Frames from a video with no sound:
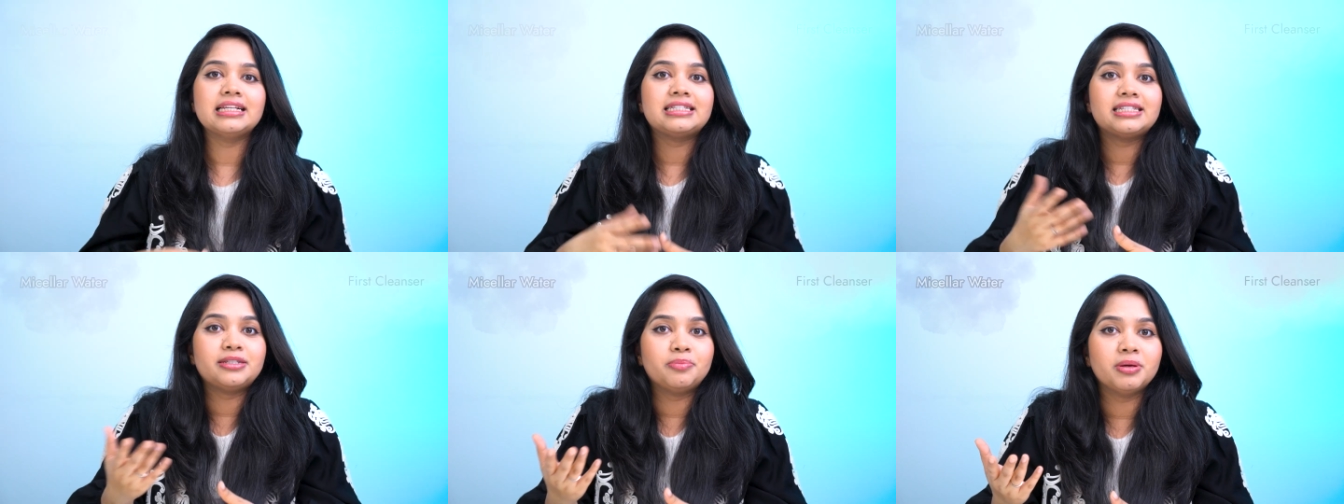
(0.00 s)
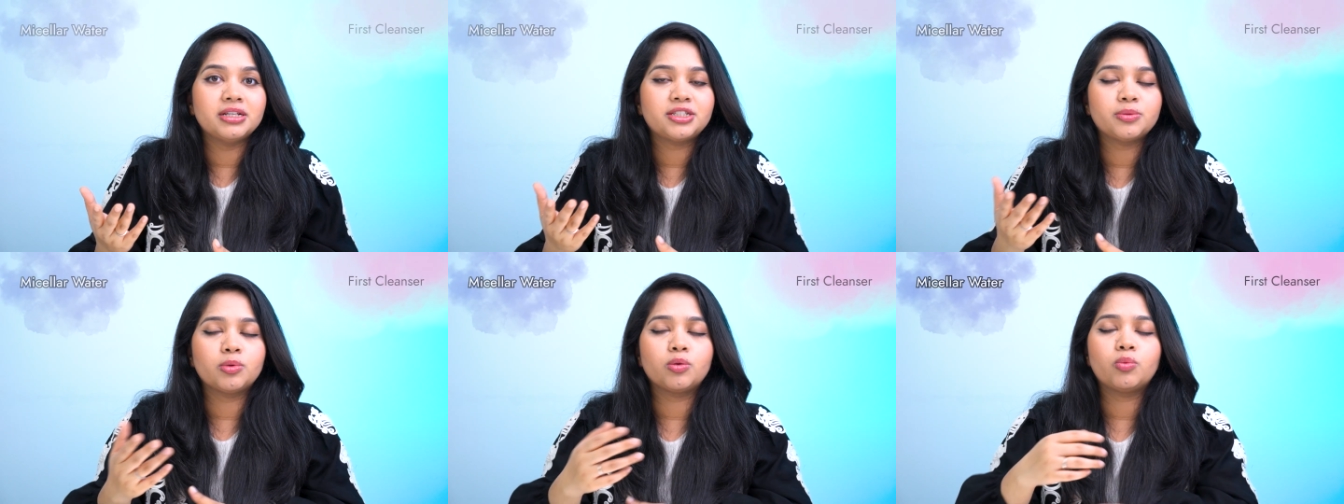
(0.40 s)
It's
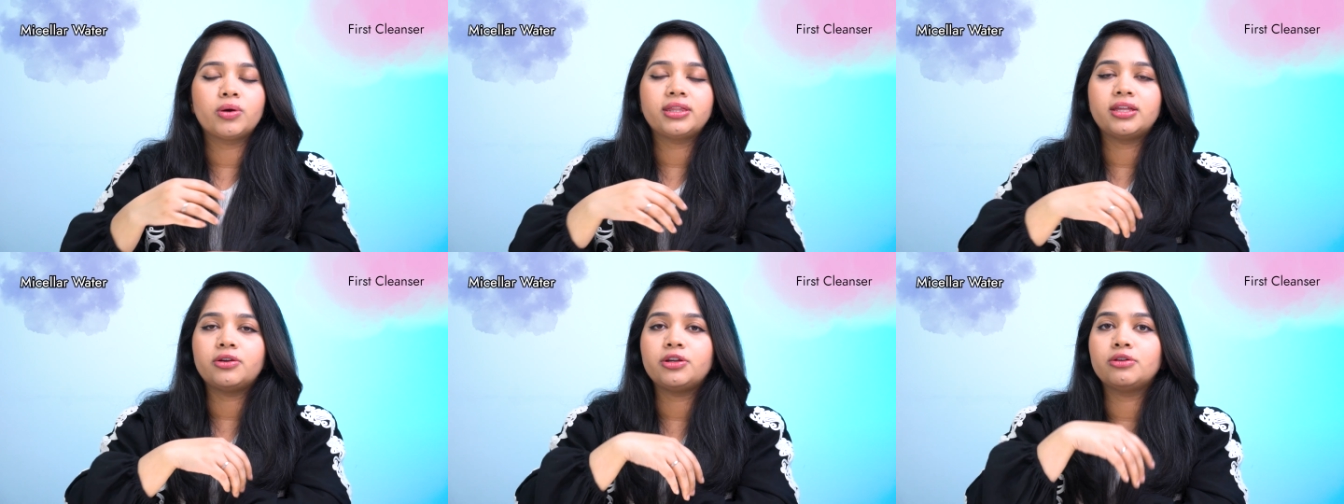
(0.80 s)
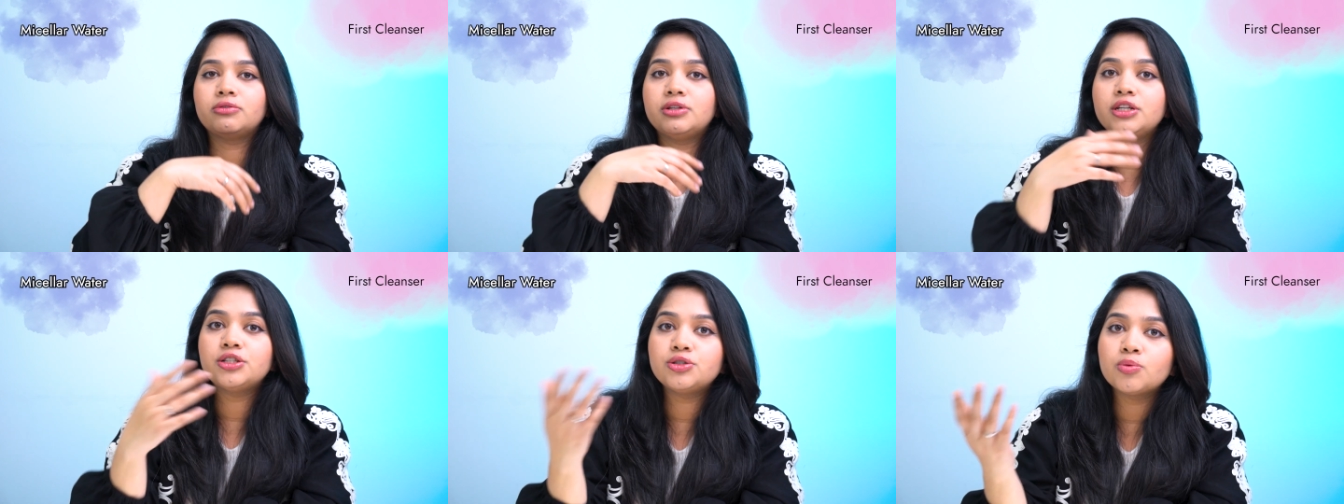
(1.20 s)
debatable whether you
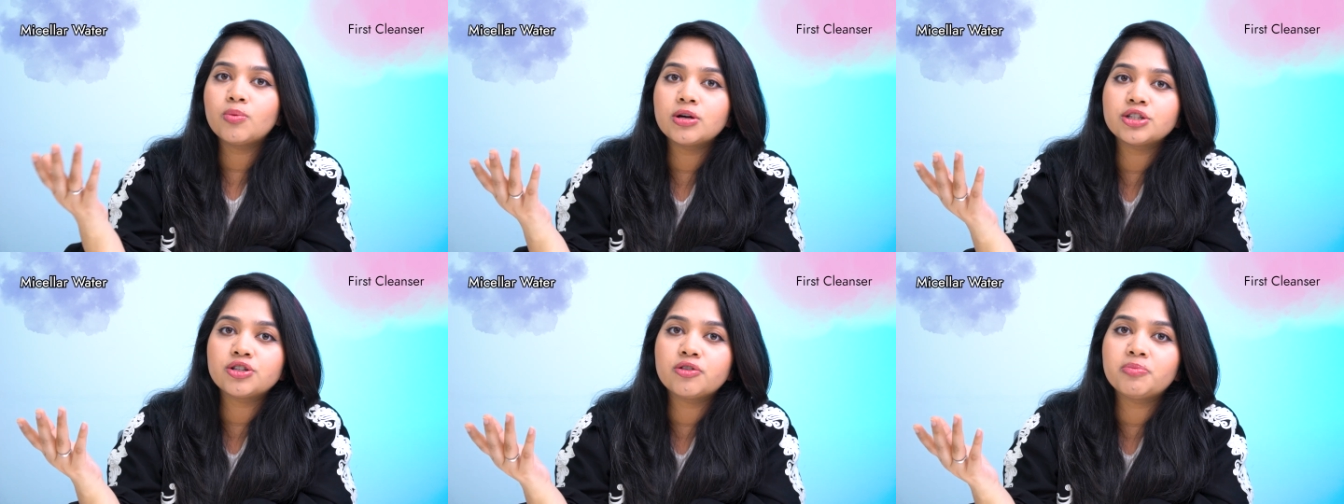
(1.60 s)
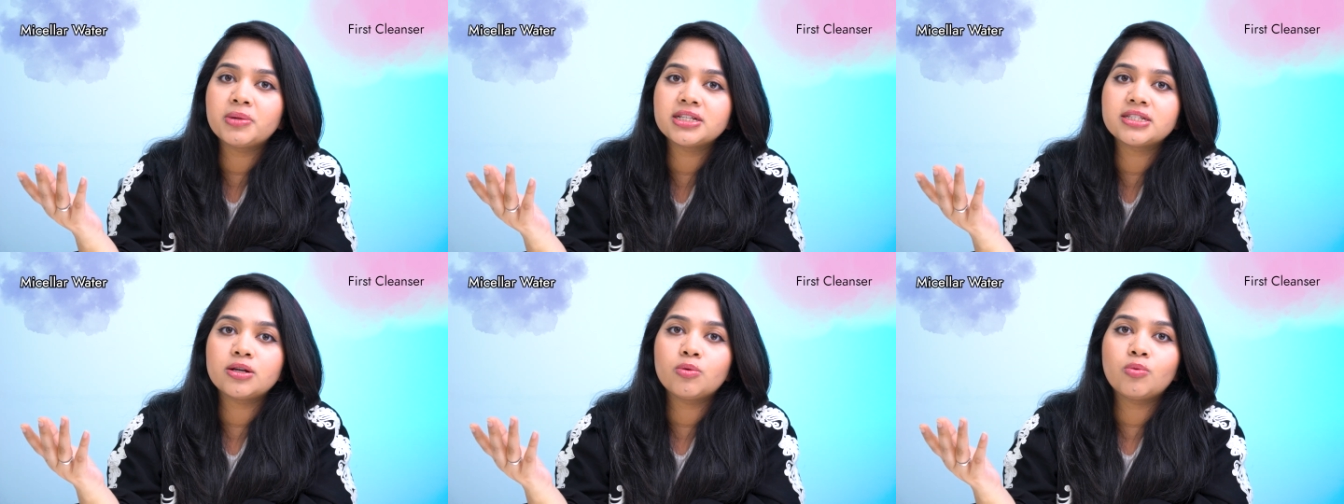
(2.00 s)
need to wash off
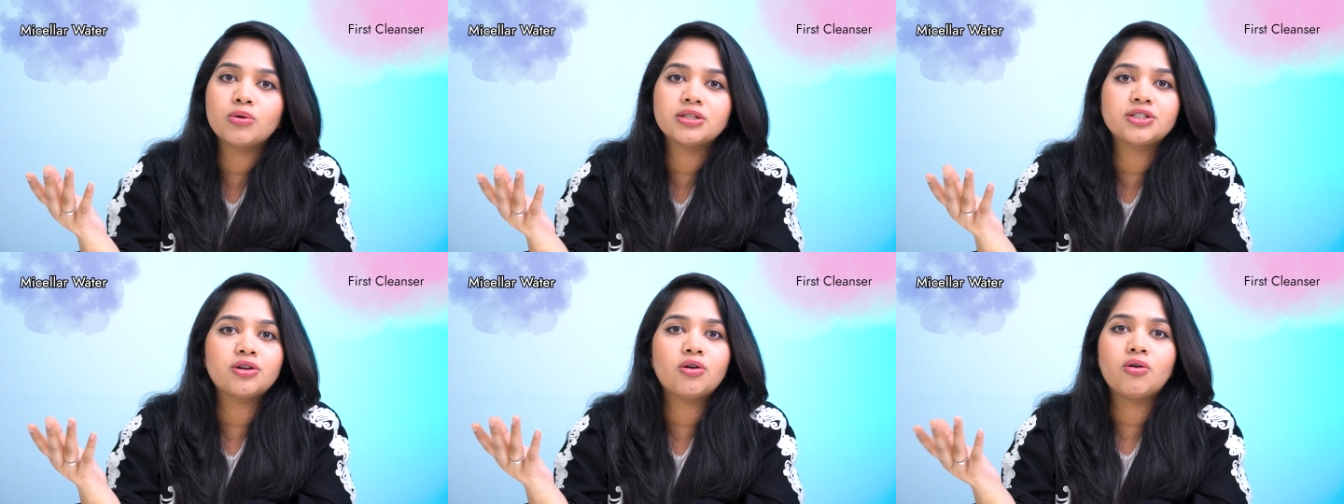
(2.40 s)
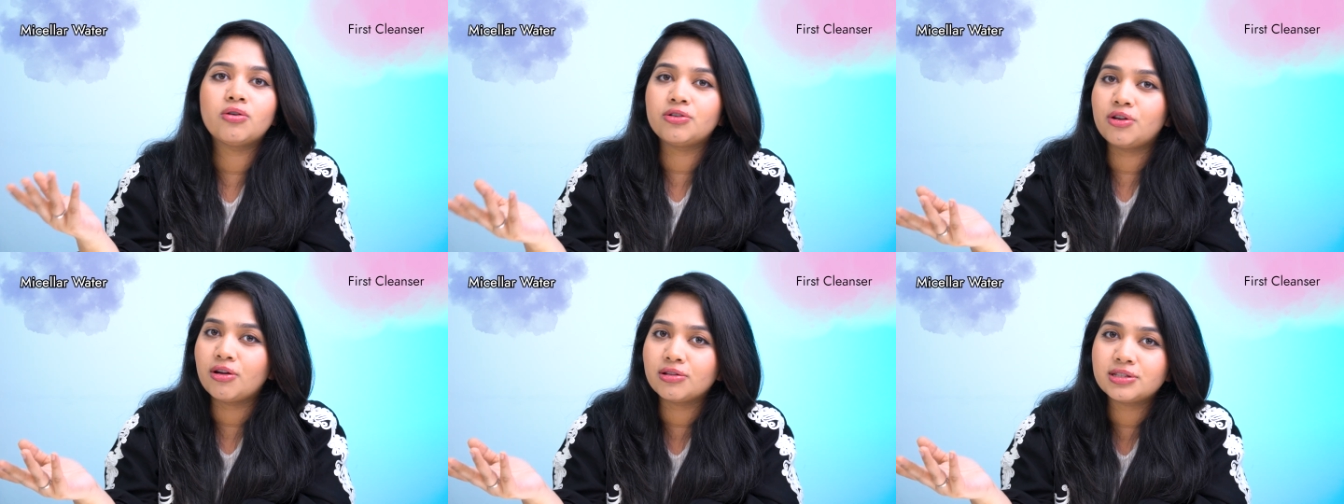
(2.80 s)
micellar water or
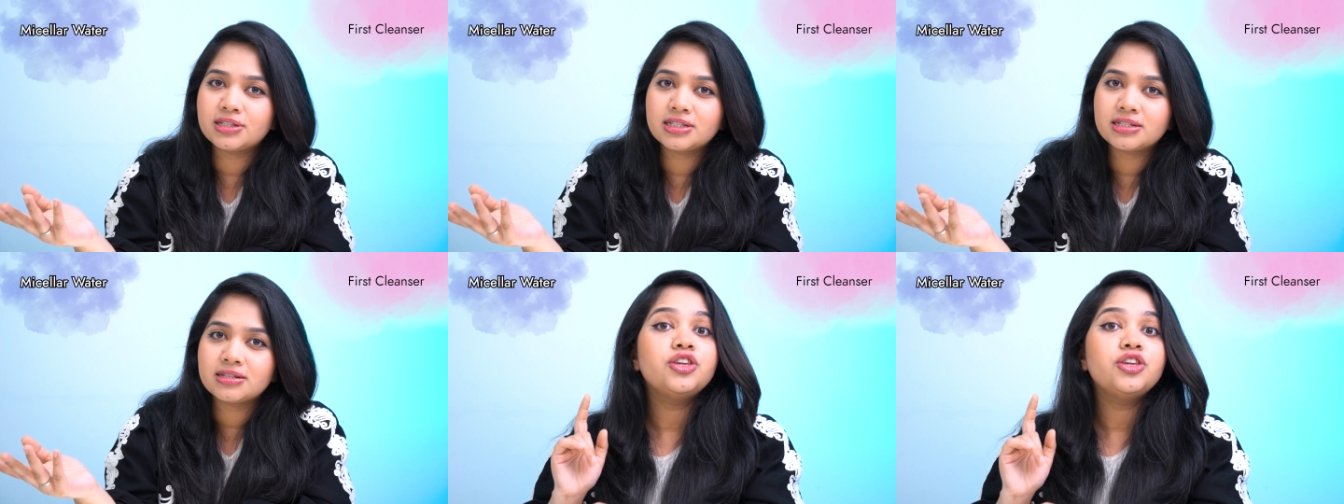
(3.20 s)
not.